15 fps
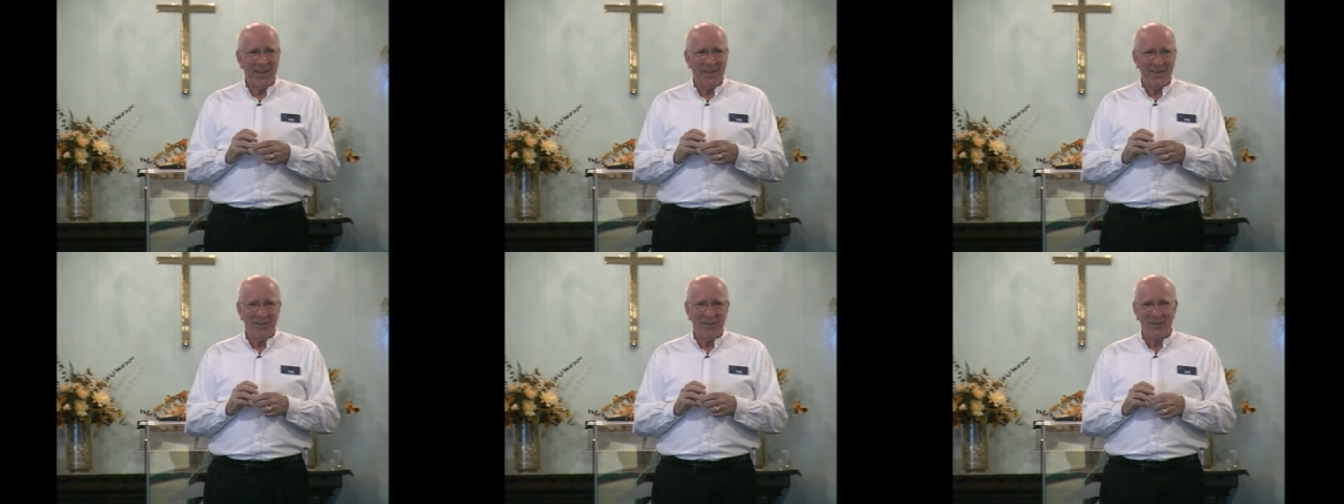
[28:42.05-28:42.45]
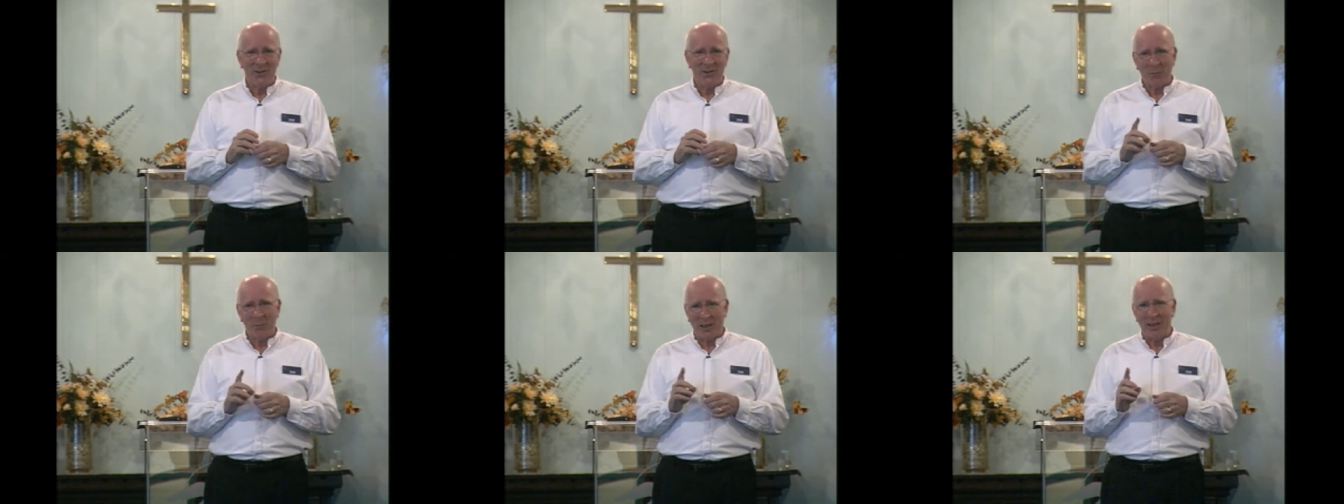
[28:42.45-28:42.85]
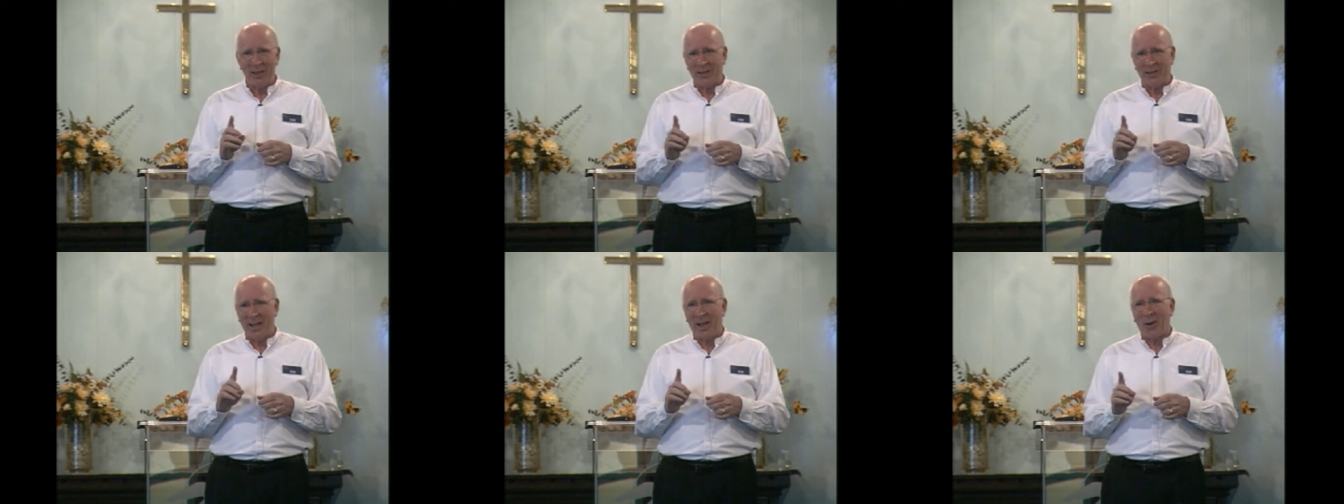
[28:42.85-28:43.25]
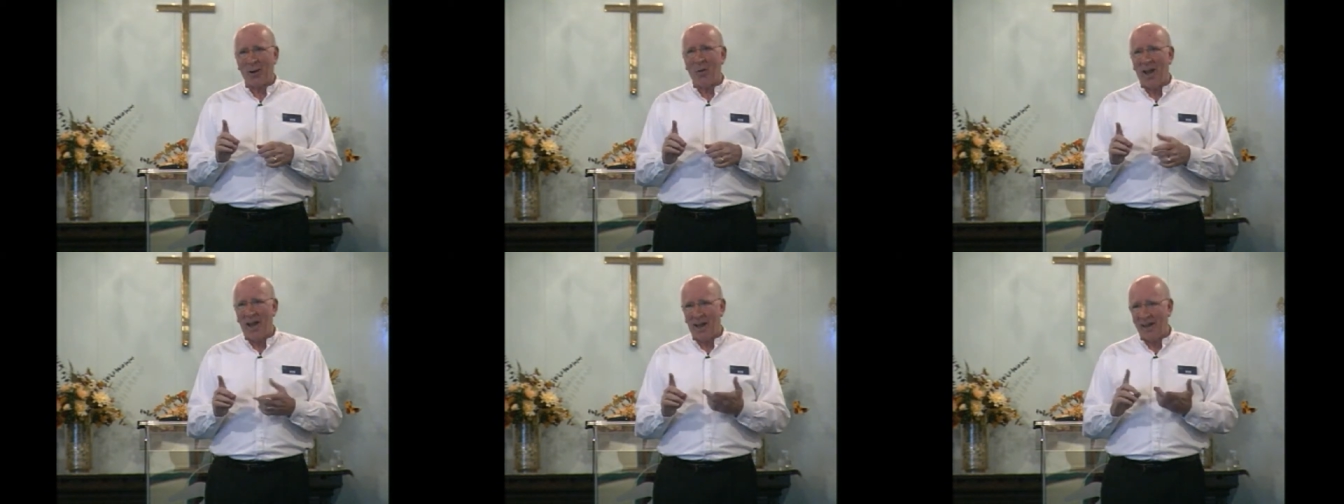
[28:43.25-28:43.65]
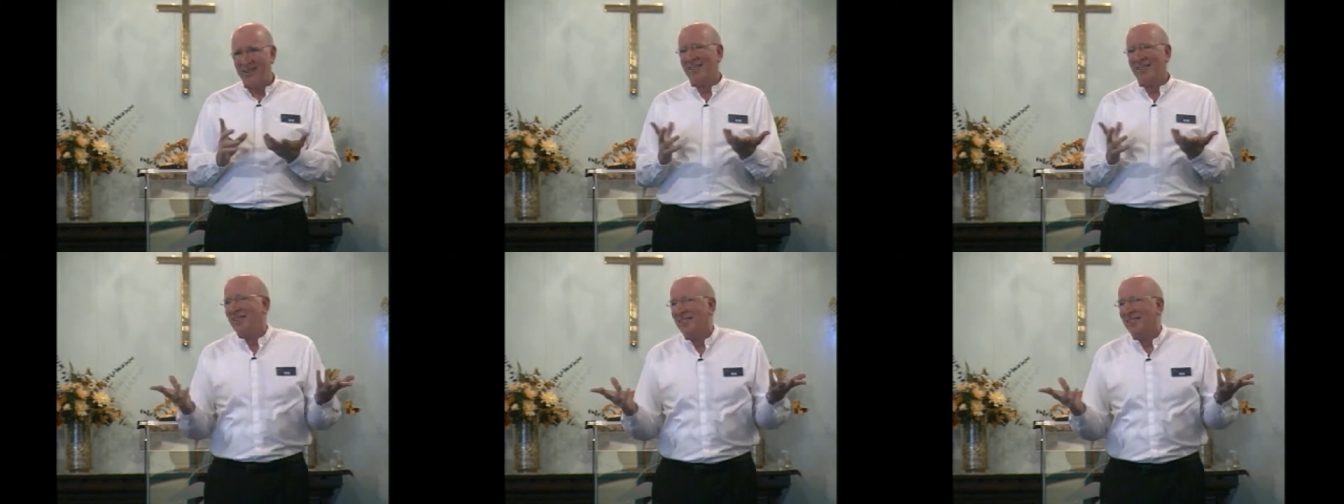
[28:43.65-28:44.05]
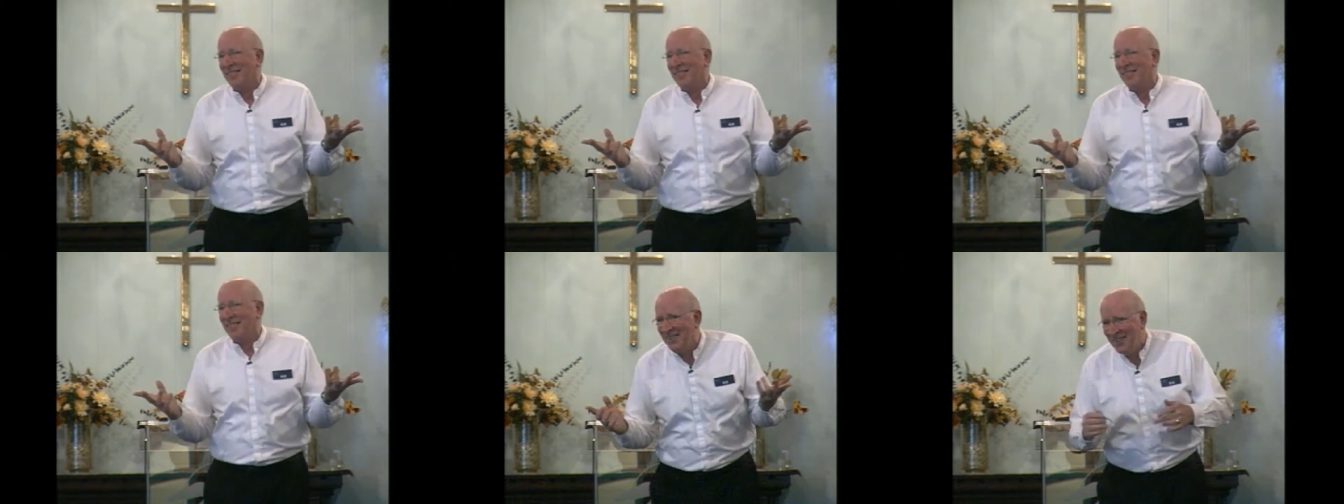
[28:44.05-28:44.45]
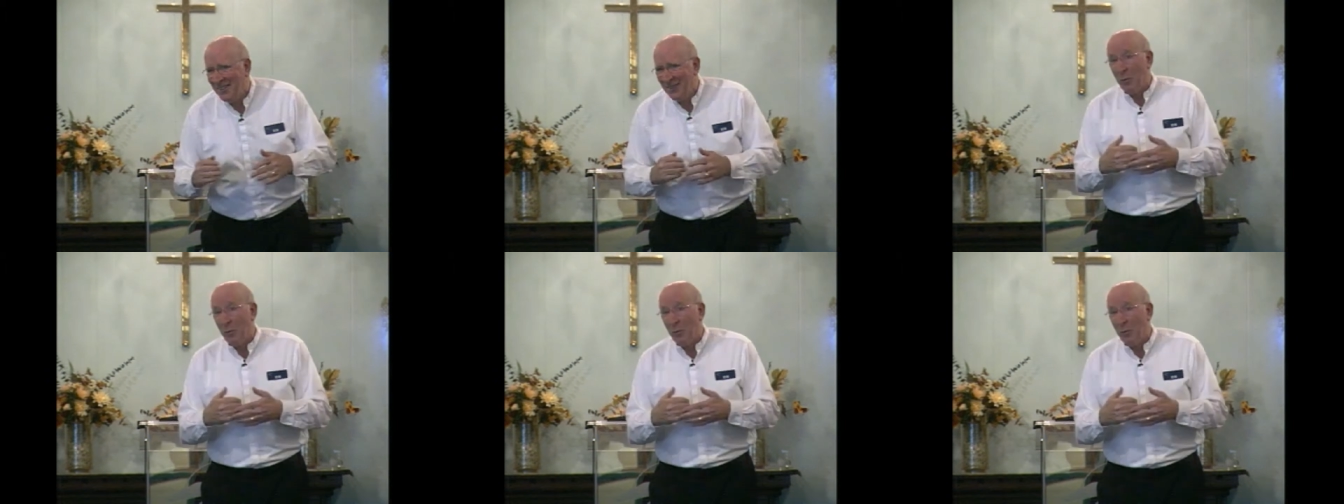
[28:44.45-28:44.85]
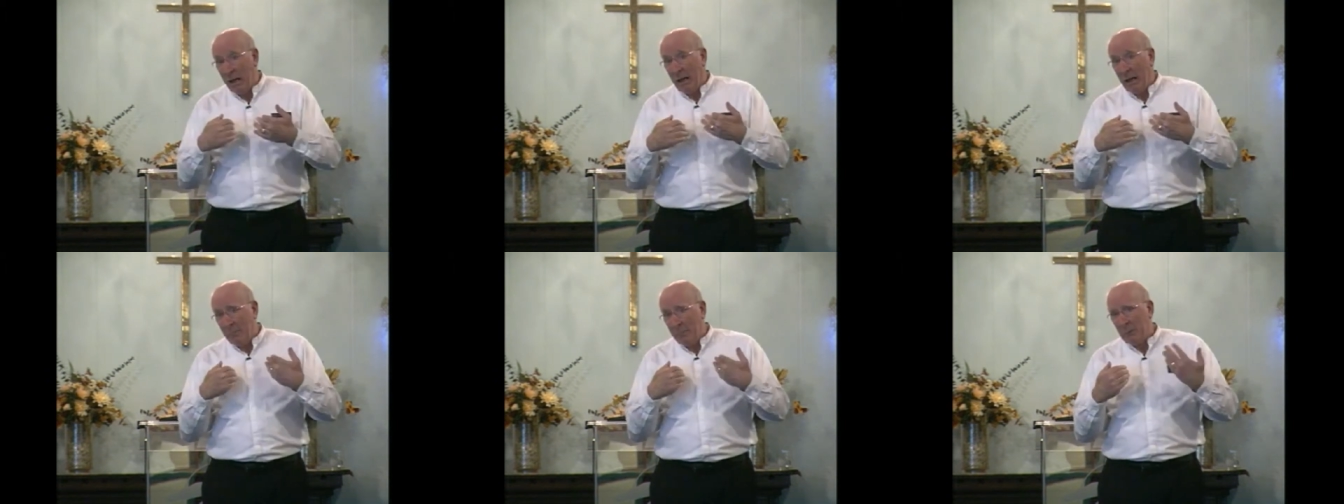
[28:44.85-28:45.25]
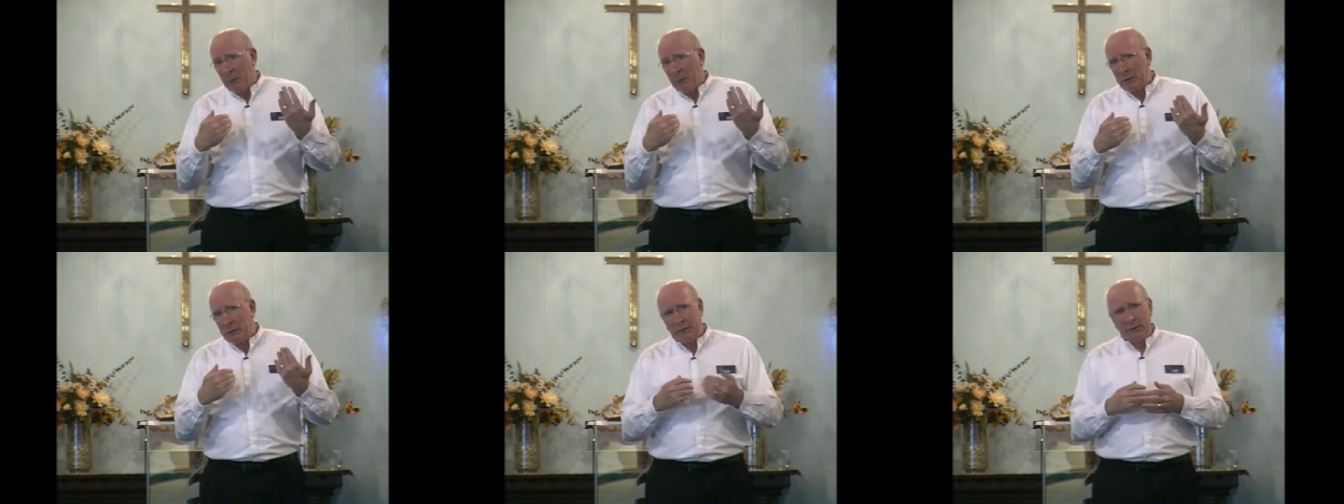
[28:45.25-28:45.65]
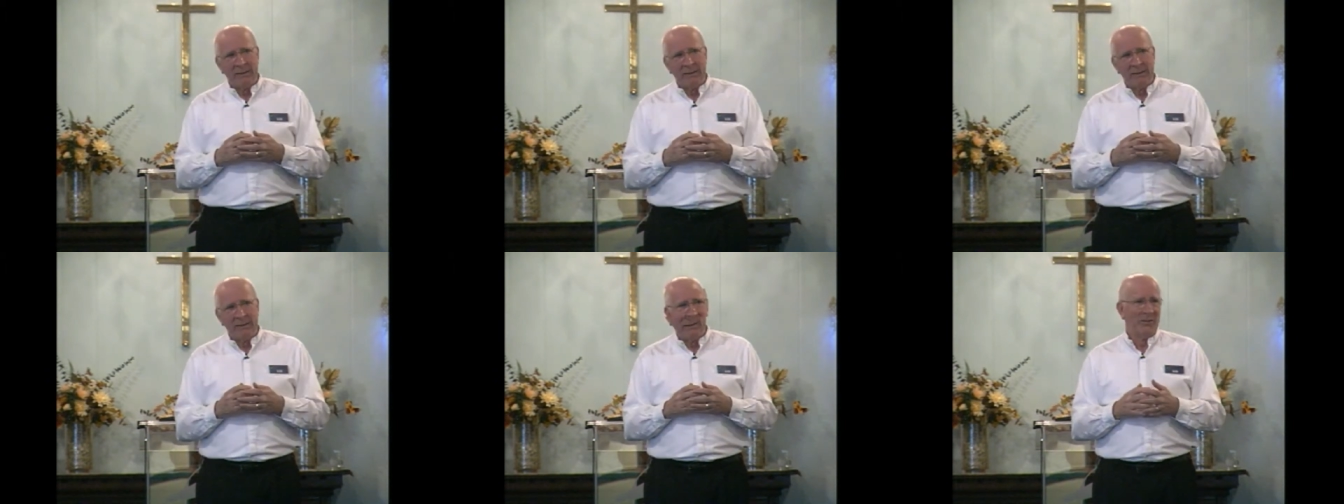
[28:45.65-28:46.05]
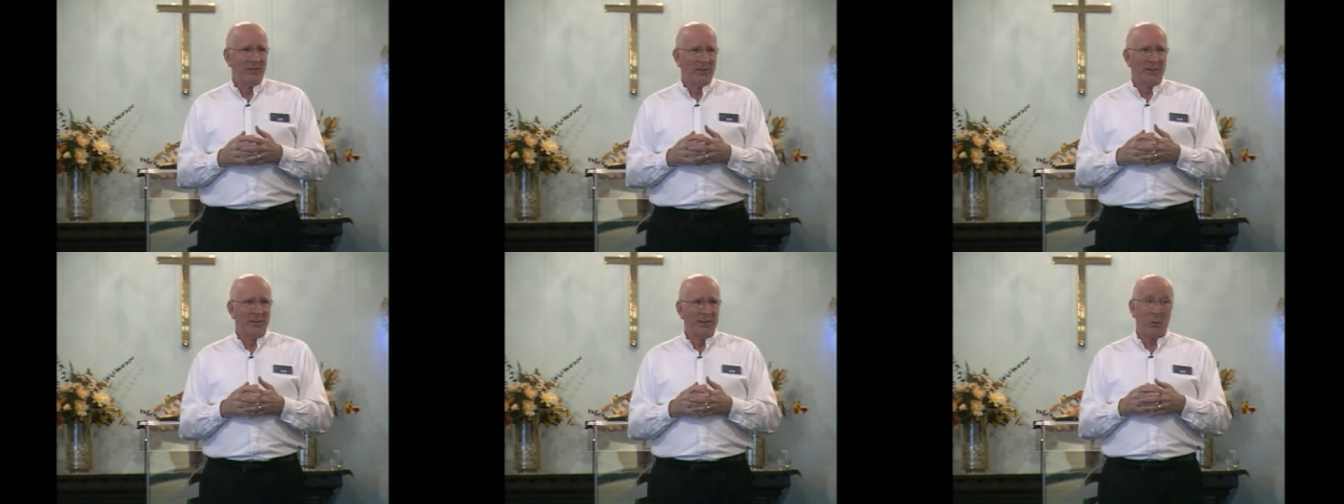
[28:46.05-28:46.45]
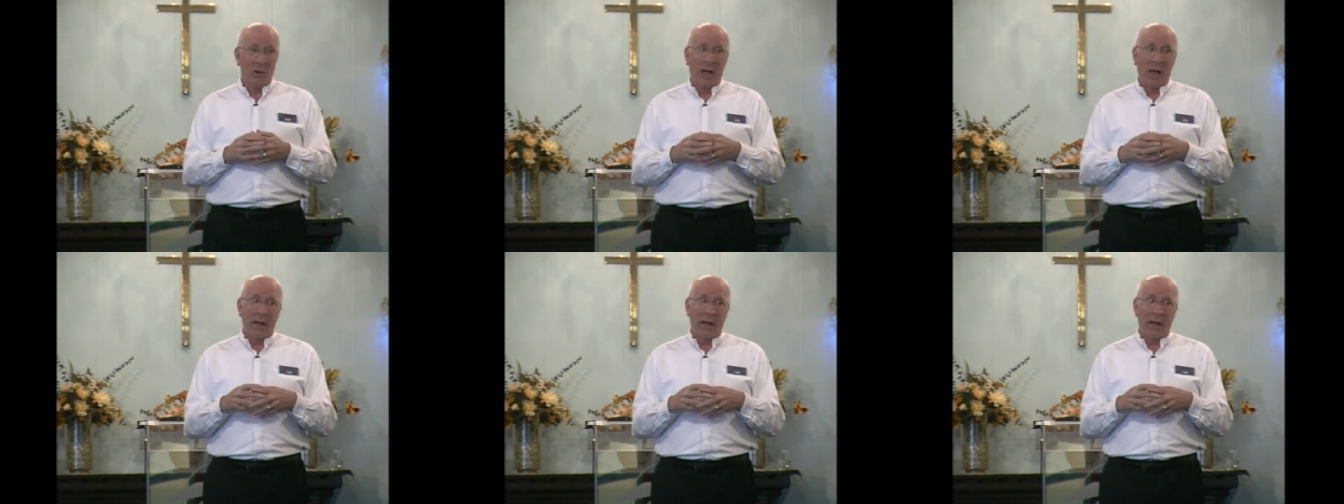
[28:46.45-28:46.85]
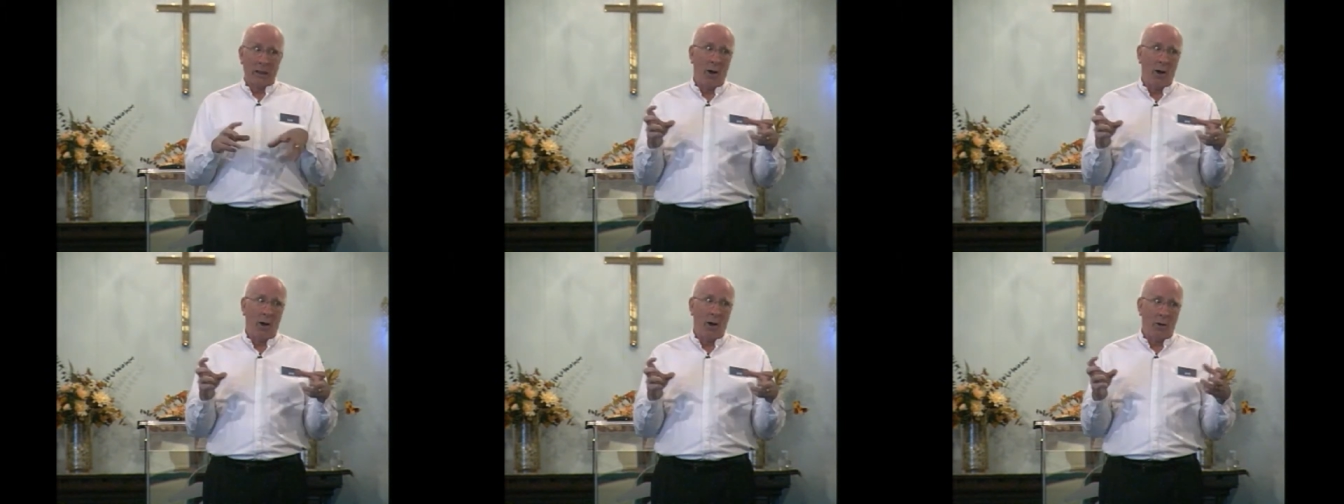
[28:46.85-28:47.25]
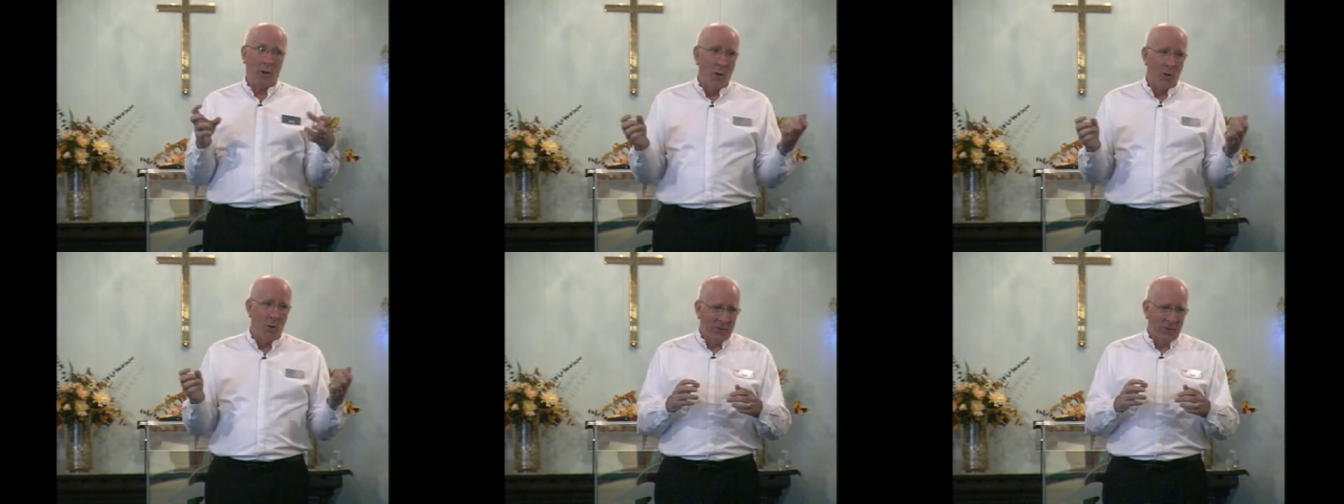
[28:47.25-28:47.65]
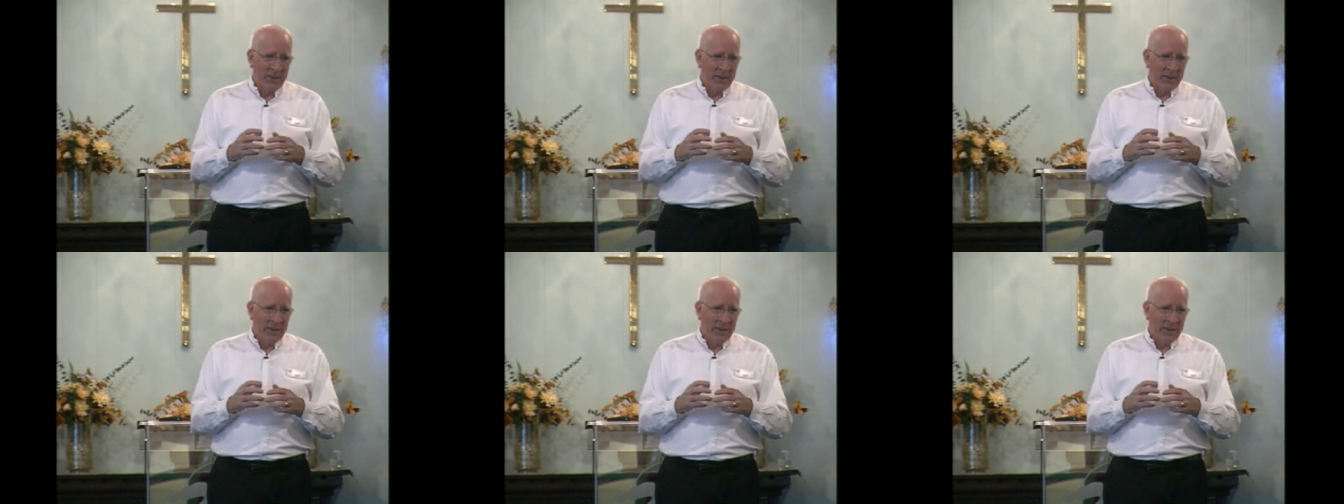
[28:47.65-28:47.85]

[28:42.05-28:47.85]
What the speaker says: And generally not that quiet, for me, personally. Generally I get a loud no.